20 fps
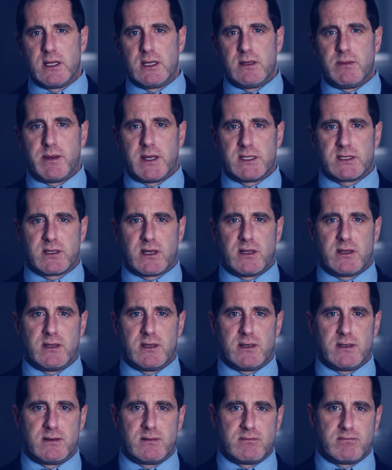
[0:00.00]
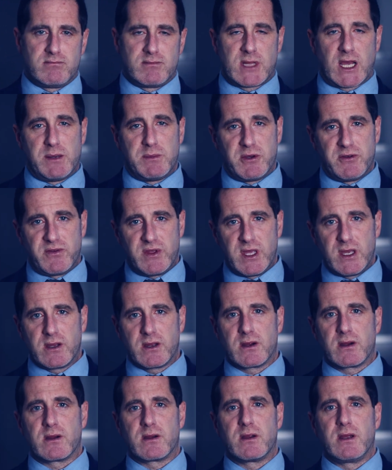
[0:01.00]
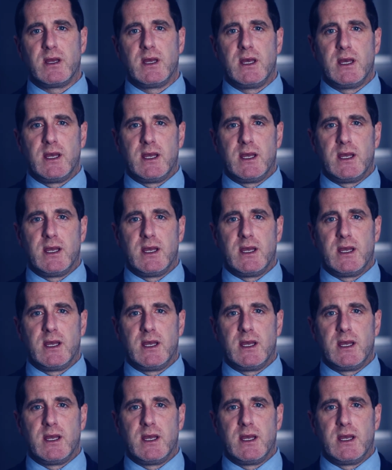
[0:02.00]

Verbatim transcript: Depends on the time of year,